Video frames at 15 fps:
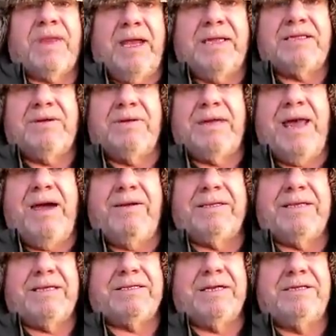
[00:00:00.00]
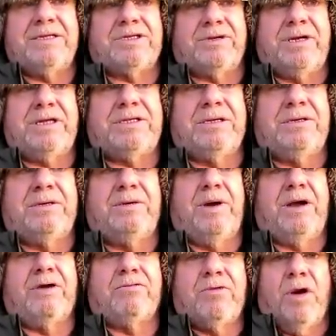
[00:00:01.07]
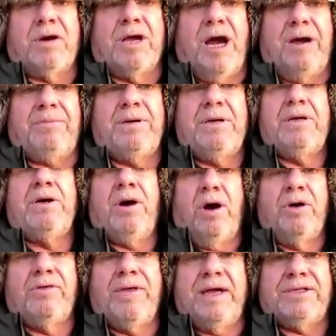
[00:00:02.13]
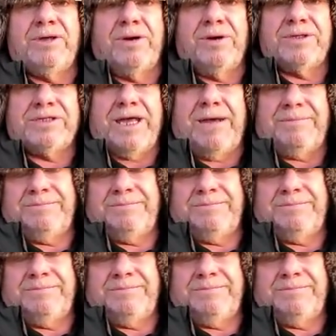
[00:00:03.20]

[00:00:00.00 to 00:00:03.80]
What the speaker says: into allowing this industry to rock up on their doorstep.